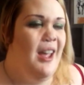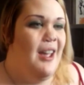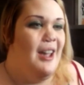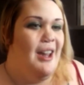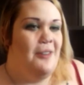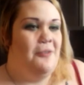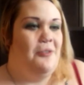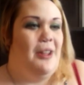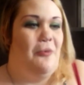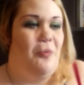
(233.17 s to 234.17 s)
I don't know,
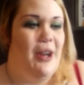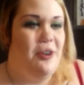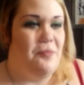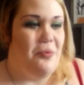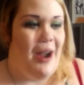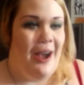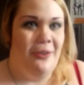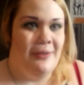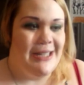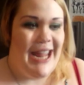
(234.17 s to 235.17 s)
that weird
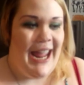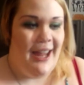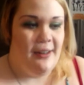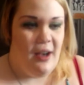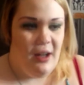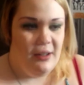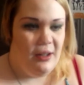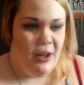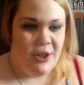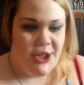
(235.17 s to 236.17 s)
brown tan color
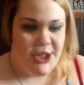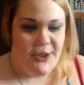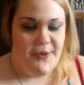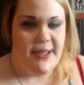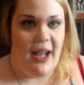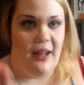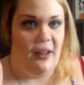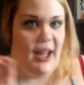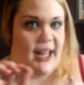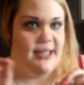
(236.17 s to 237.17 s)
on shoes. I
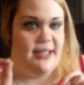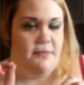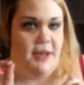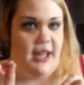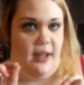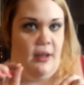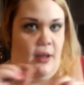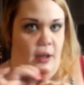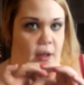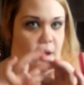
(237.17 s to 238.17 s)
like it to be
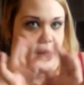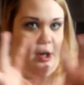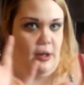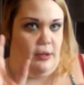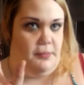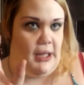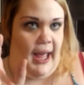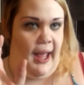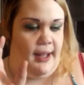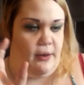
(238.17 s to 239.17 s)
all
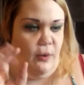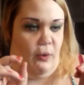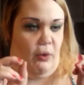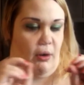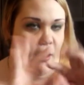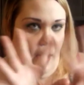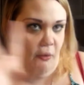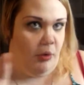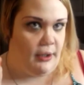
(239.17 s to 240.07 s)
black or all one